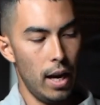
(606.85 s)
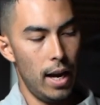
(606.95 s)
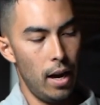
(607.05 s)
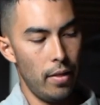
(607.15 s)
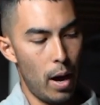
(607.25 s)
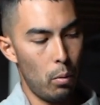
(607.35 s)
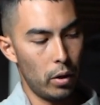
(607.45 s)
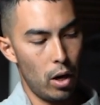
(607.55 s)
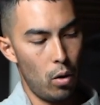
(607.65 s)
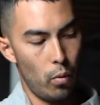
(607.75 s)
uh, that
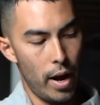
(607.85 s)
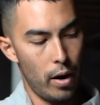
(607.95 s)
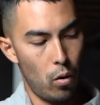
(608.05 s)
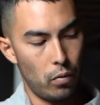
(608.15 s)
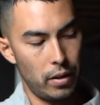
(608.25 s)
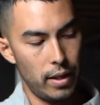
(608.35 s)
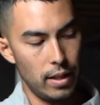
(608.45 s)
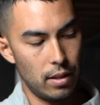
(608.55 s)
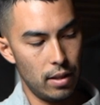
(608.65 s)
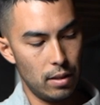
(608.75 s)
would go right over
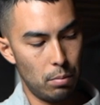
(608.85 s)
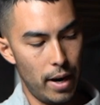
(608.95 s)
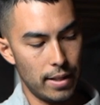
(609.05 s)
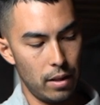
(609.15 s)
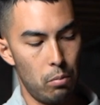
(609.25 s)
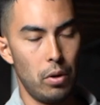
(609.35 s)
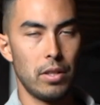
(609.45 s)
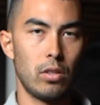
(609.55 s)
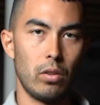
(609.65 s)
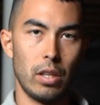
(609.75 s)
these these brass
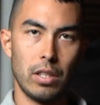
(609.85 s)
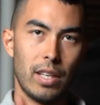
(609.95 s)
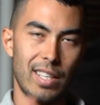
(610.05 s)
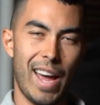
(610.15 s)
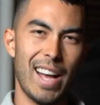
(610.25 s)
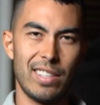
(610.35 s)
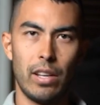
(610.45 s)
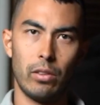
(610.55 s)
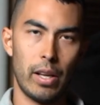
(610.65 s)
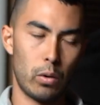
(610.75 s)
inputs, so that because it has
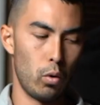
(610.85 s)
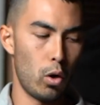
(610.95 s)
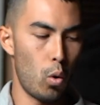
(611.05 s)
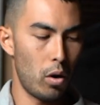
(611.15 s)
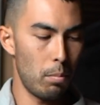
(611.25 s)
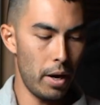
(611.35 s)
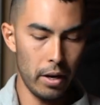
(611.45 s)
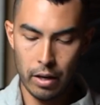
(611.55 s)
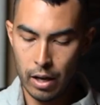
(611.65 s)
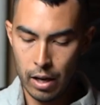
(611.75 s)
another like record
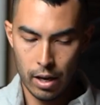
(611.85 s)
button.